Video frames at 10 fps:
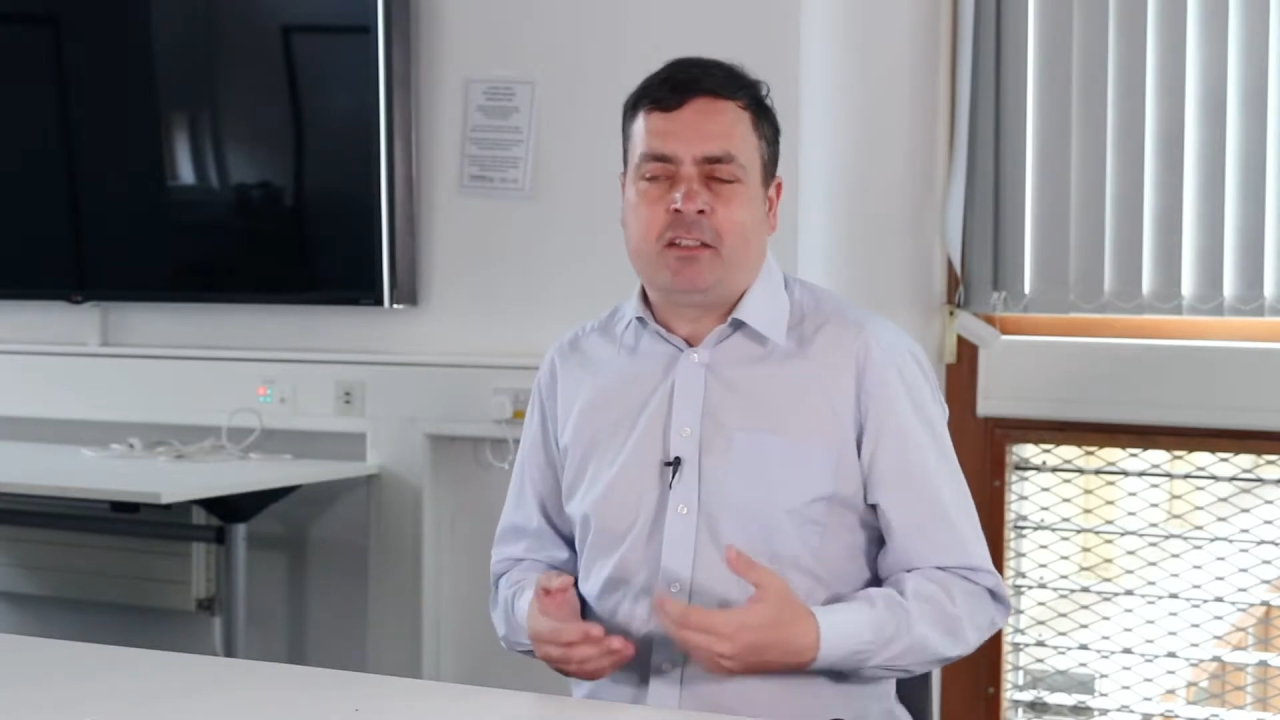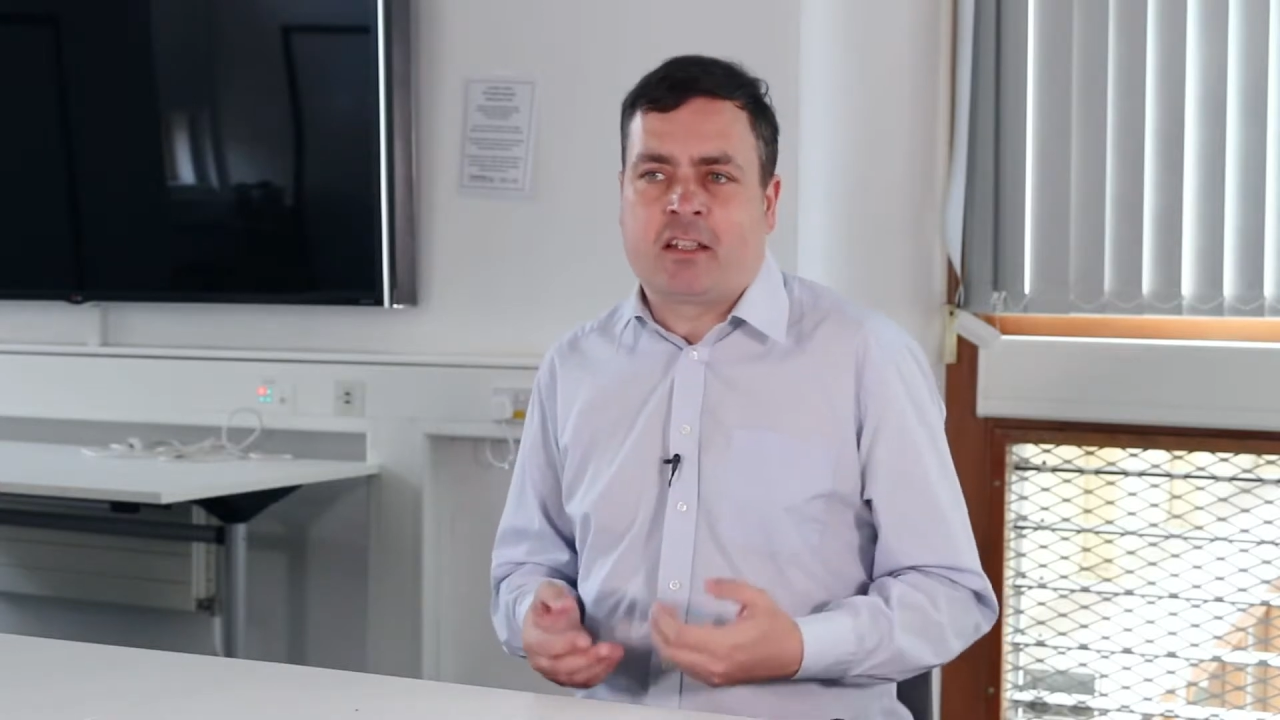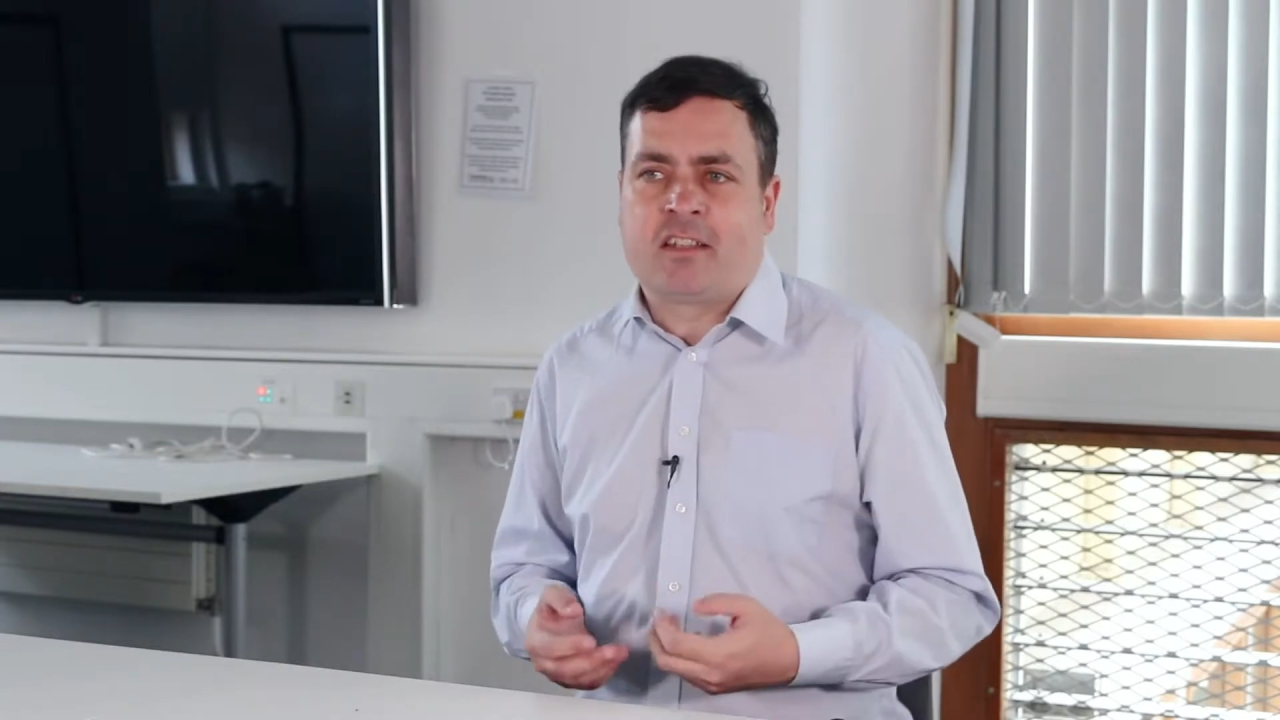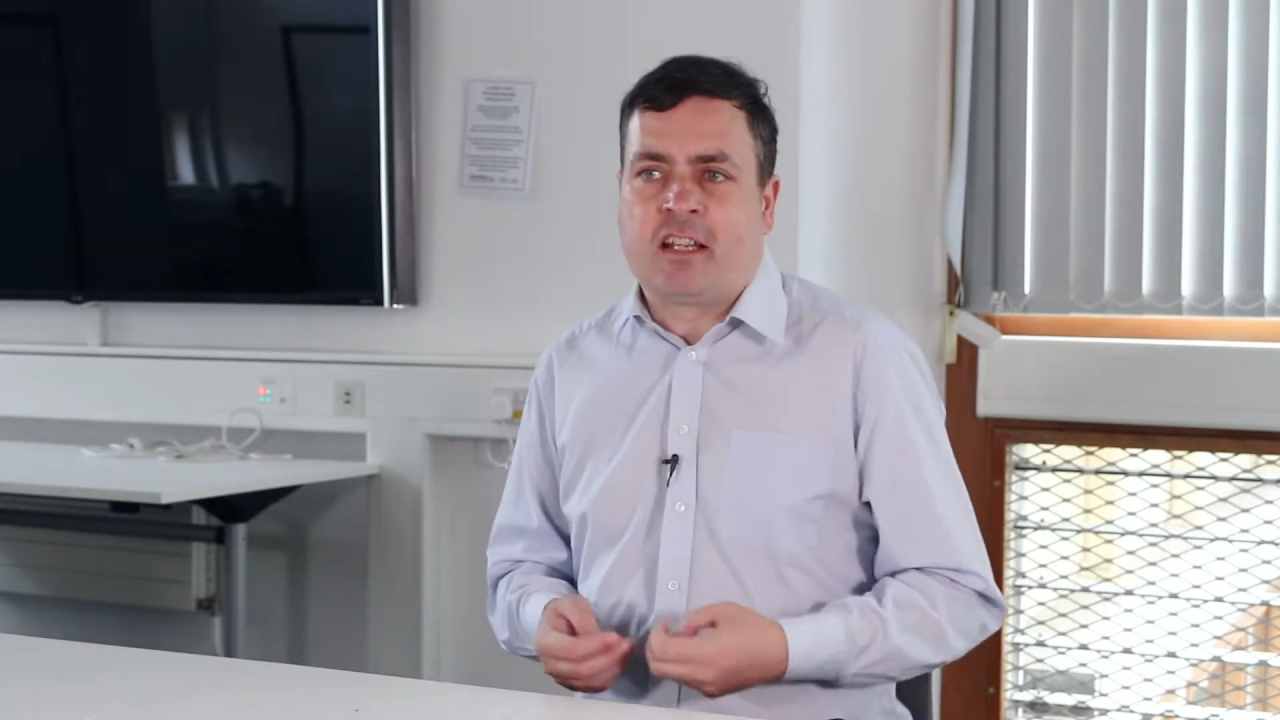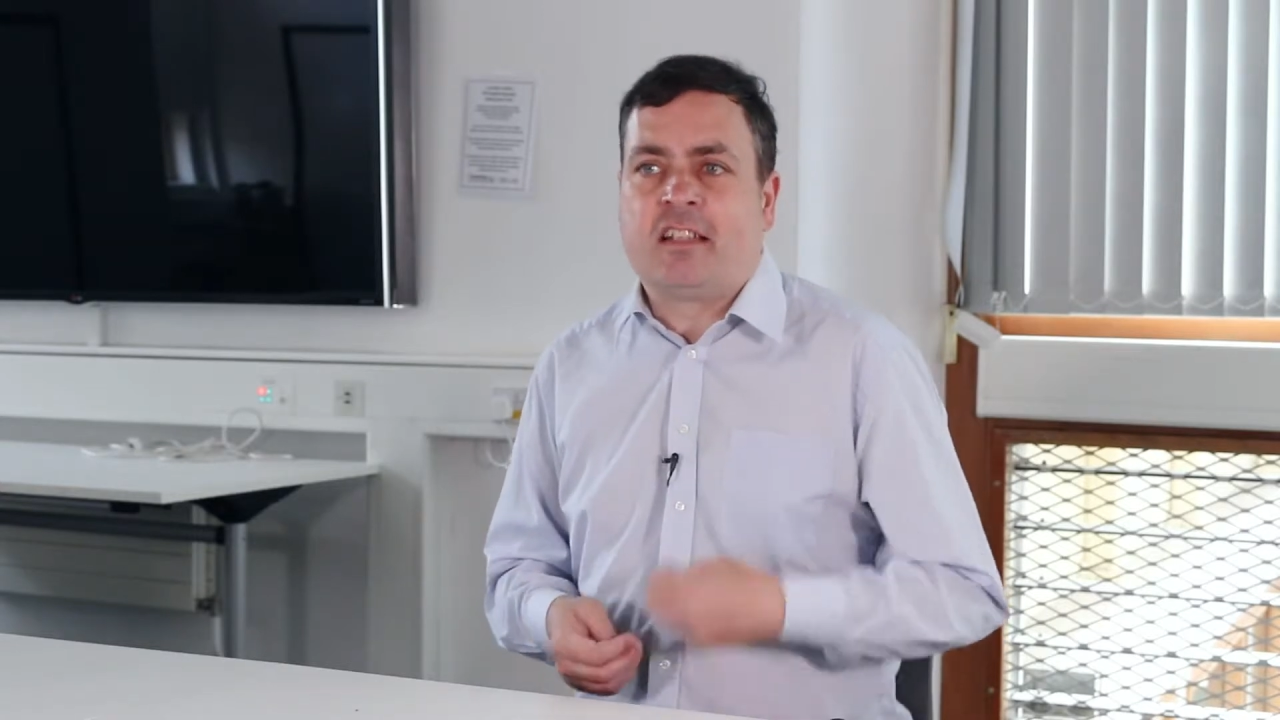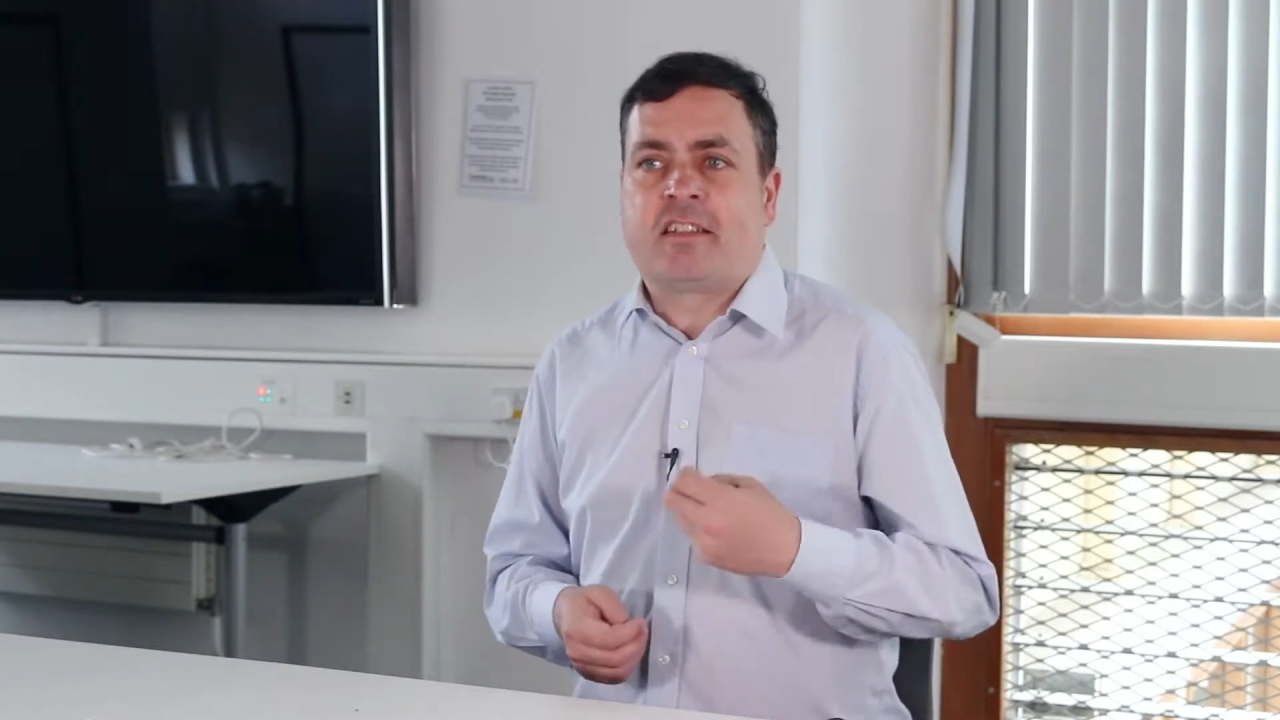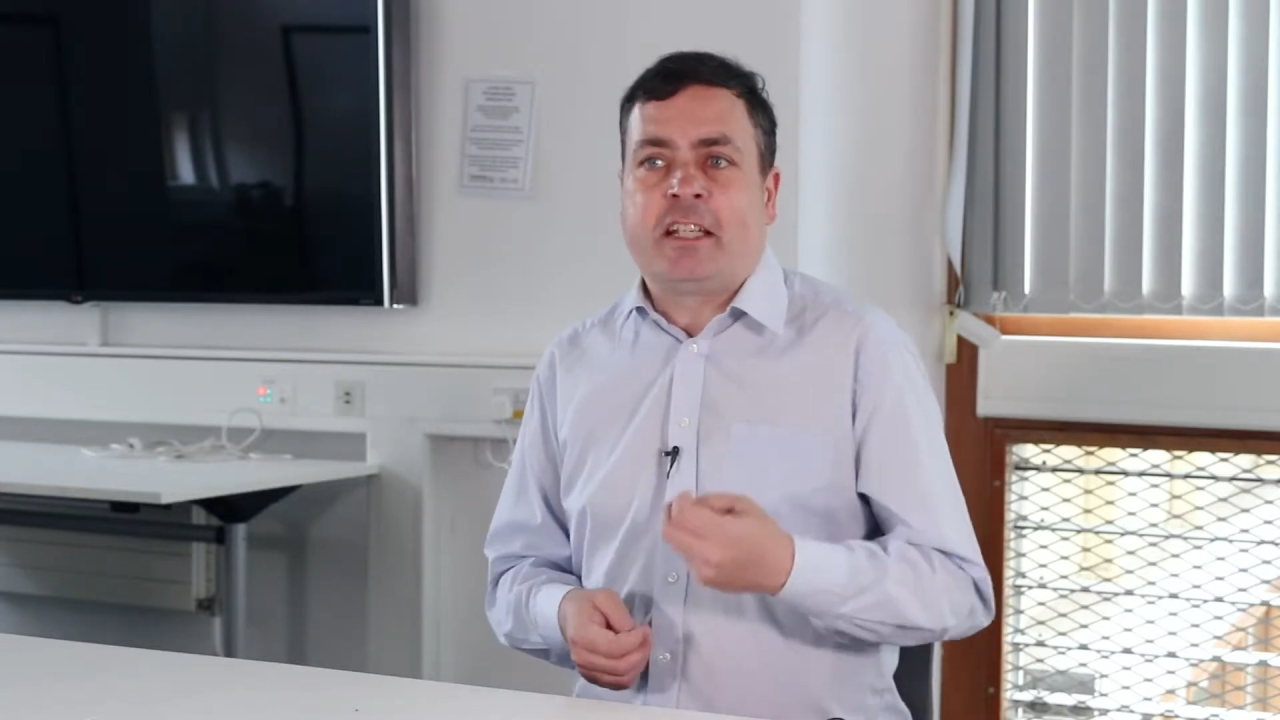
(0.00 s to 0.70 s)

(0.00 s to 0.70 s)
and the other sites,